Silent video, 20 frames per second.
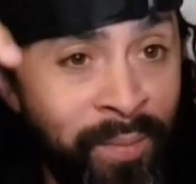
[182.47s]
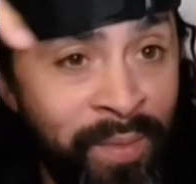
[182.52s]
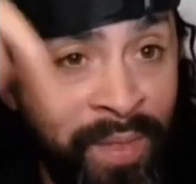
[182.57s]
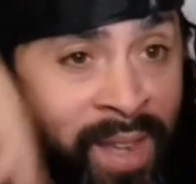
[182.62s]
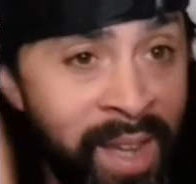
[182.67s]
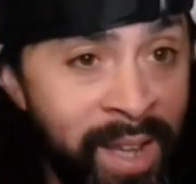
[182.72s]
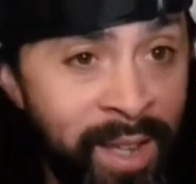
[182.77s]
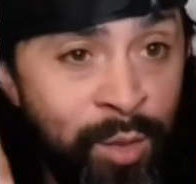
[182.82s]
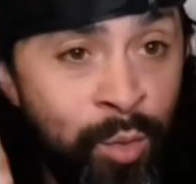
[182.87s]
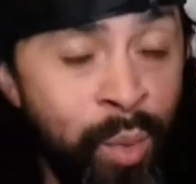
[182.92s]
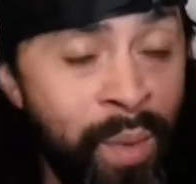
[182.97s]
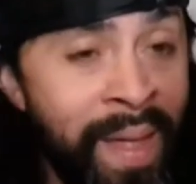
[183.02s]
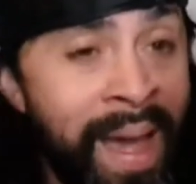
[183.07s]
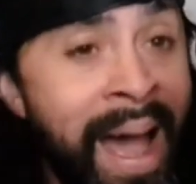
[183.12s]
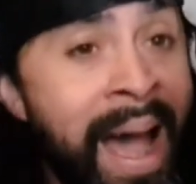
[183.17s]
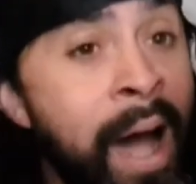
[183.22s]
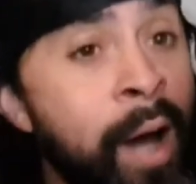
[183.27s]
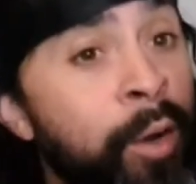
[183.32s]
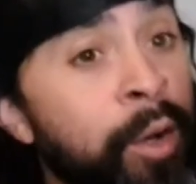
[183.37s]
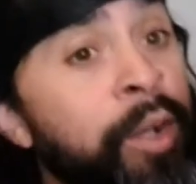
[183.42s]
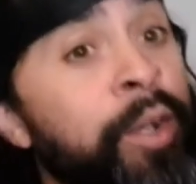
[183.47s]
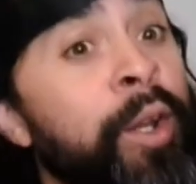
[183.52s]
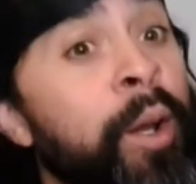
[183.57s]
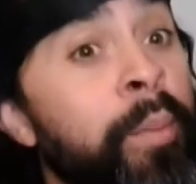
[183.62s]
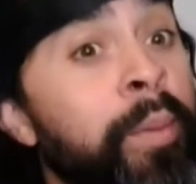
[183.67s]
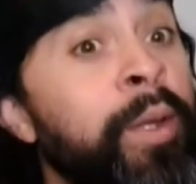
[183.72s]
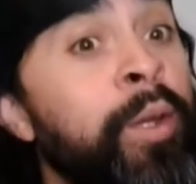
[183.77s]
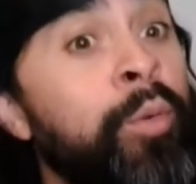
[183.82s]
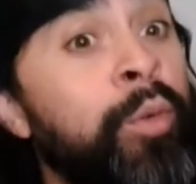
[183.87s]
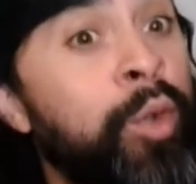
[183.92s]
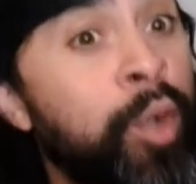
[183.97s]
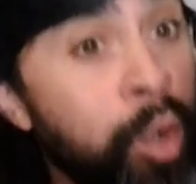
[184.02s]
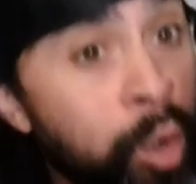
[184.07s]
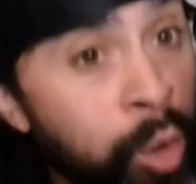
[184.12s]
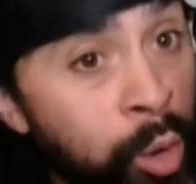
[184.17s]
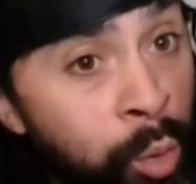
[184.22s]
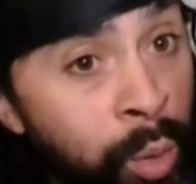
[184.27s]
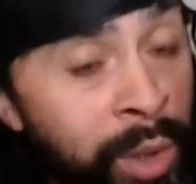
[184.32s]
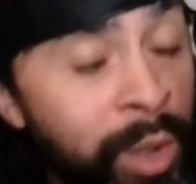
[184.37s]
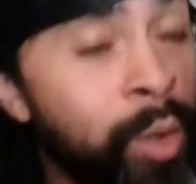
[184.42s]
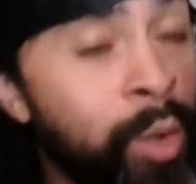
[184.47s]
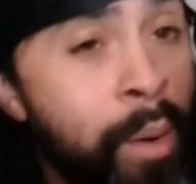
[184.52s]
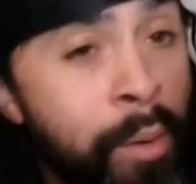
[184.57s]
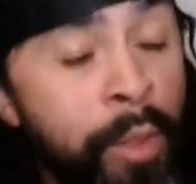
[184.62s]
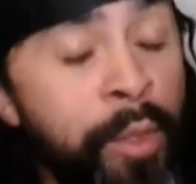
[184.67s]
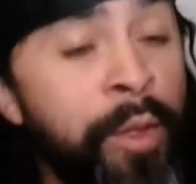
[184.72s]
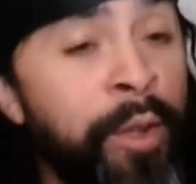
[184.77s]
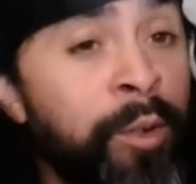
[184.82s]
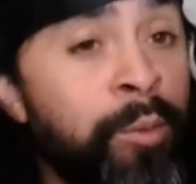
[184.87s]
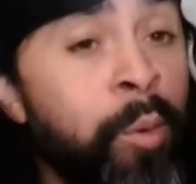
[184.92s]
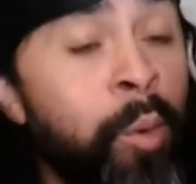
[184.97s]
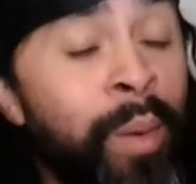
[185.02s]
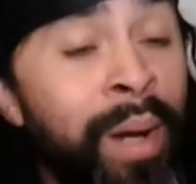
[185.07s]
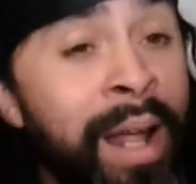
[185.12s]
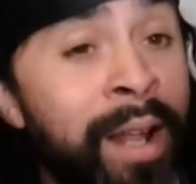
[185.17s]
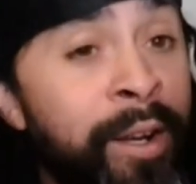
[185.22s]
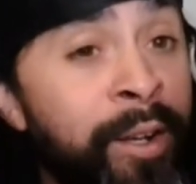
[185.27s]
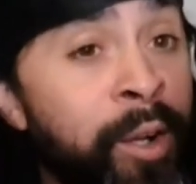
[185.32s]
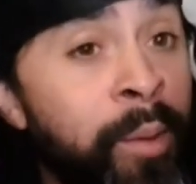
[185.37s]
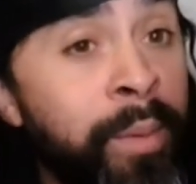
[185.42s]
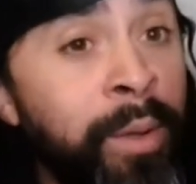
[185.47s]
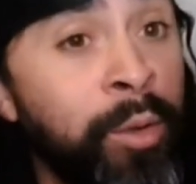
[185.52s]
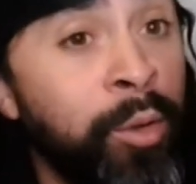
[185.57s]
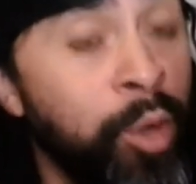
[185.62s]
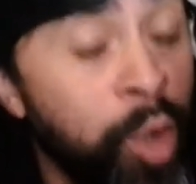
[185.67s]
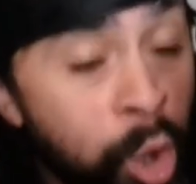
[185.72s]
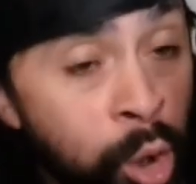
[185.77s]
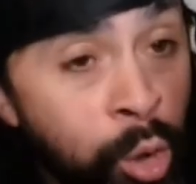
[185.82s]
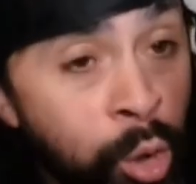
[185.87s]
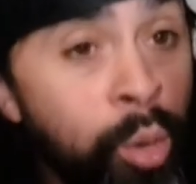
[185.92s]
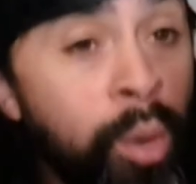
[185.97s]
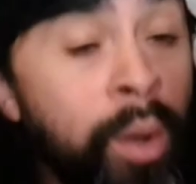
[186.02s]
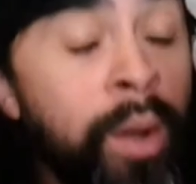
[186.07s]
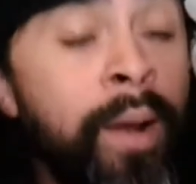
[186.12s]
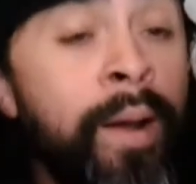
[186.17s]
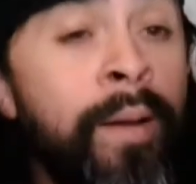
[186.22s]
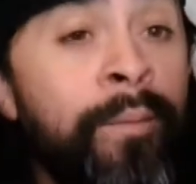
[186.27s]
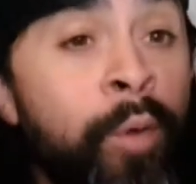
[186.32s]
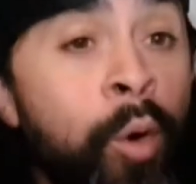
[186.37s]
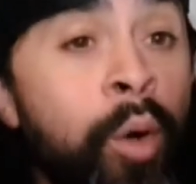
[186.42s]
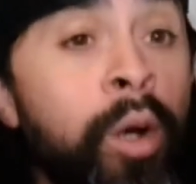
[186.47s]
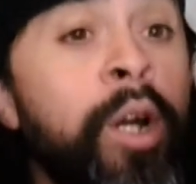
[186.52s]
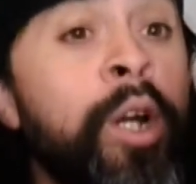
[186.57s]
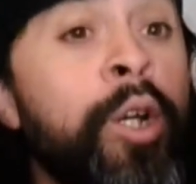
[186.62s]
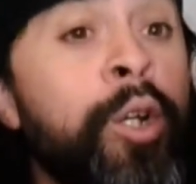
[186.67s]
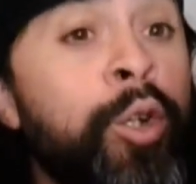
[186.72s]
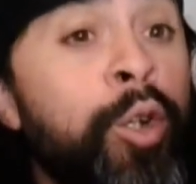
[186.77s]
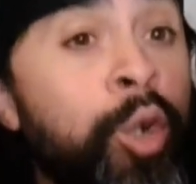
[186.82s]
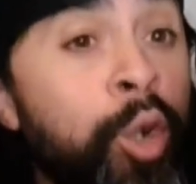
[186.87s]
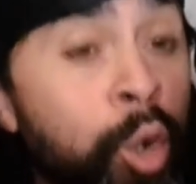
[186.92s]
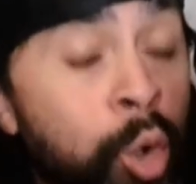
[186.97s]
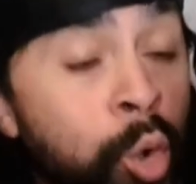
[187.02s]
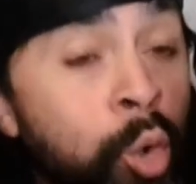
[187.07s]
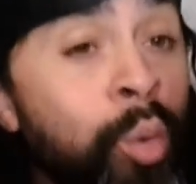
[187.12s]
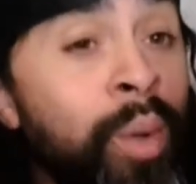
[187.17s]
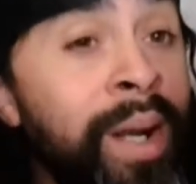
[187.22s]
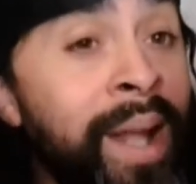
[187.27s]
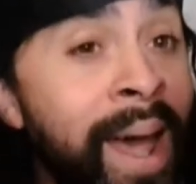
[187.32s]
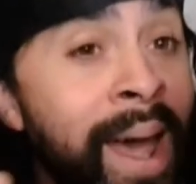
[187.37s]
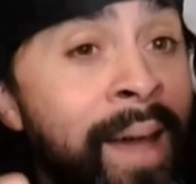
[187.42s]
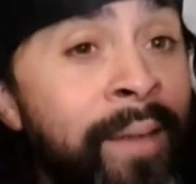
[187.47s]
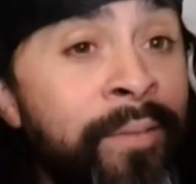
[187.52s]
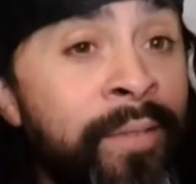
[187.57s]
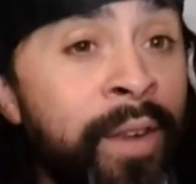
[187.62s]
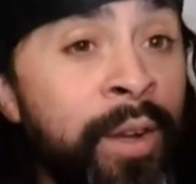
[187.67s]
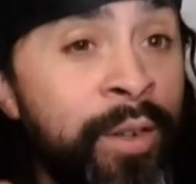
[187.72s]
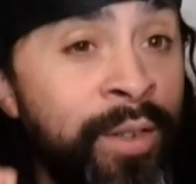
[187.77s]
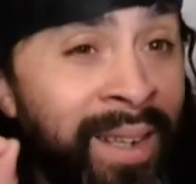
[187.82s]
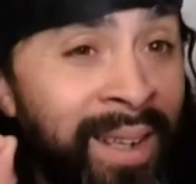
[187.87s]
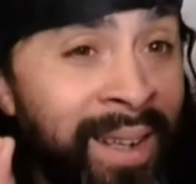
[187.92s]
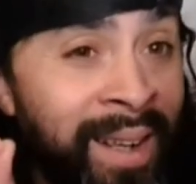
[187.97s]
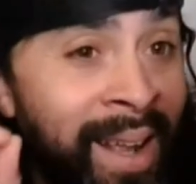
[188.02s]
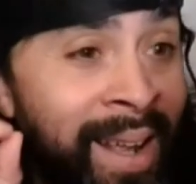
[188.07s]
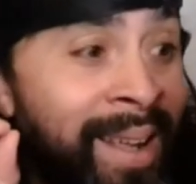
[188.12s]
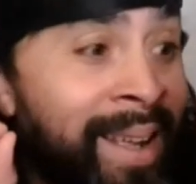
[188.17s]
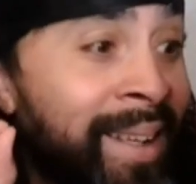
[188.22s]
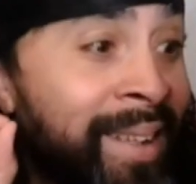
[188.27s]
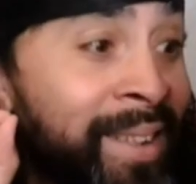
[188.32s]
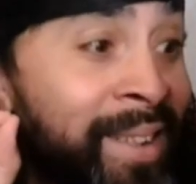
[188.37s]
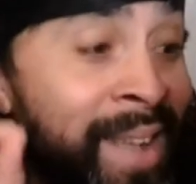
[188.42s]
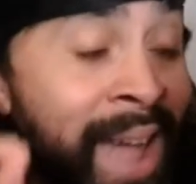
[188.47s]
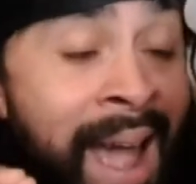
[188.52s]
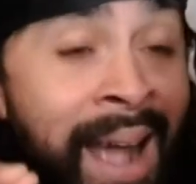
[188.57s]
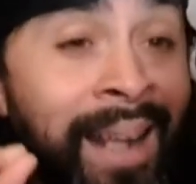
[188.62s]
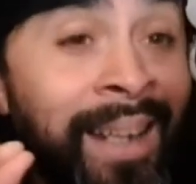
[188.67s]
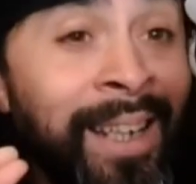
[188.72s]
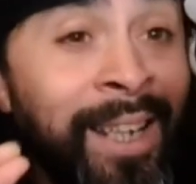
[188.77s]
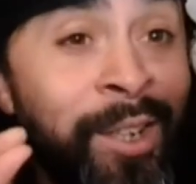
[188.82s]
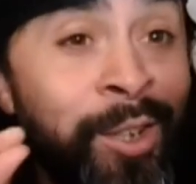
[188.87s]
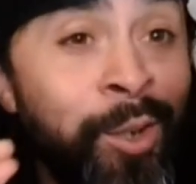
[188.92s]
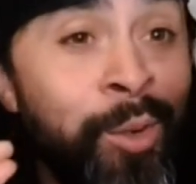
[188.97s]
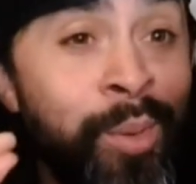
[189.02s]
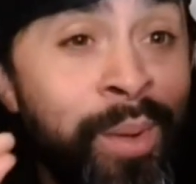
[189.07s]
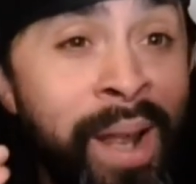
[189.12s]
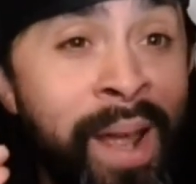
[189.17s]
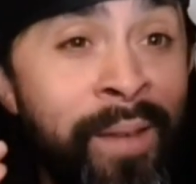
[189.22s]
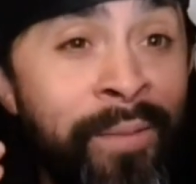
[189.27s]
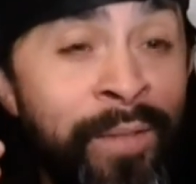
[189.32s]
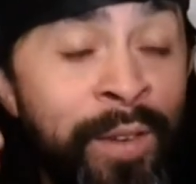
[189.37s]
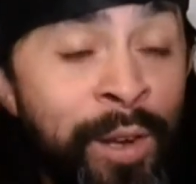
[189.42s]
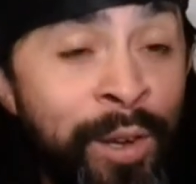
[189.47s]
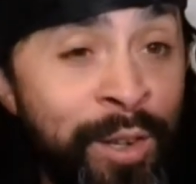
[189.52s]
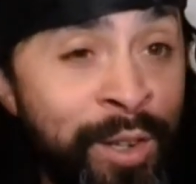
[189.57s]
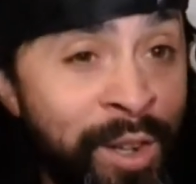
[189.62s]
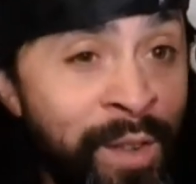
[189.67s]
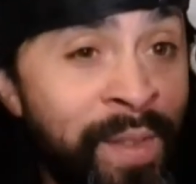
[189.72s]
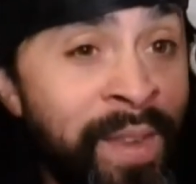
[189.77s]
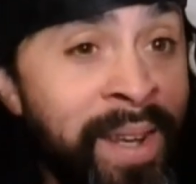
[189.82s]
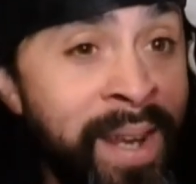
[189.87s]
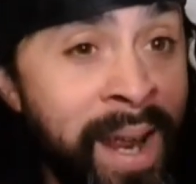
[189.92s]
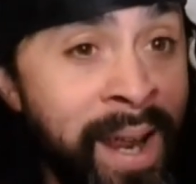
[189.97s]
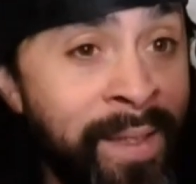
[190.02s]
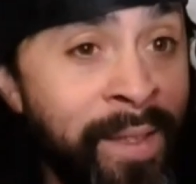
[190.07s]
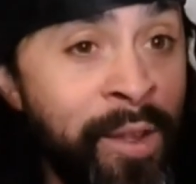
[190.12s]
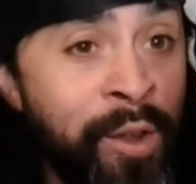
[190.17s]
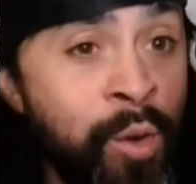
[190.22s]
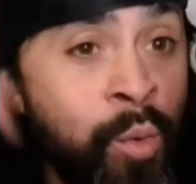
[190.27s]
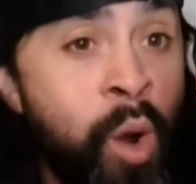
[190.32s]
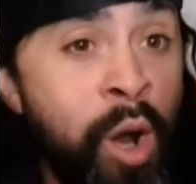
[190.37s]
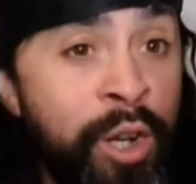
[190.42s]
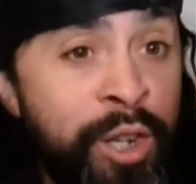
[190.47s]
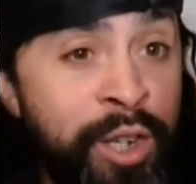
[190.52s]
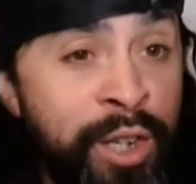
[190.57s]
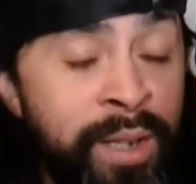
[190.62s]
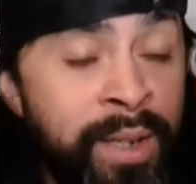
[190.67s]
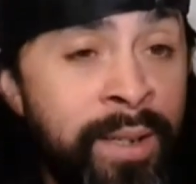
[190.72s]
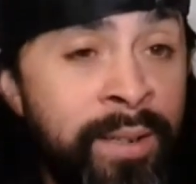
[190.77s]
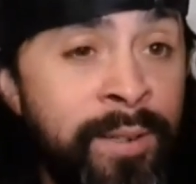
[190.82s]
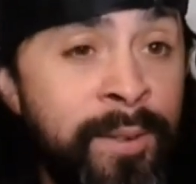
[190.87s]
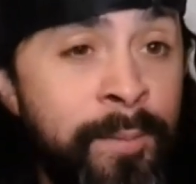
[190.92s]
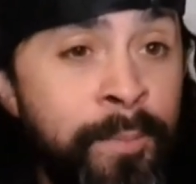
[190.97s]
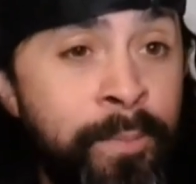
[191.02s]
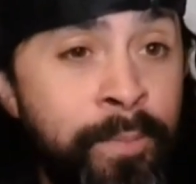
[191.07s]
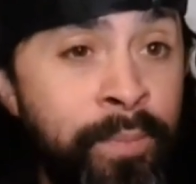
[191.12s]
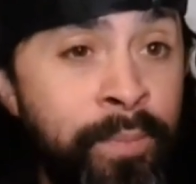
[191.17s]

this without a W-2. We do other things, but without a W-2 for 2.5 years ago, like exactly 2.5 years to the day that you're watching this.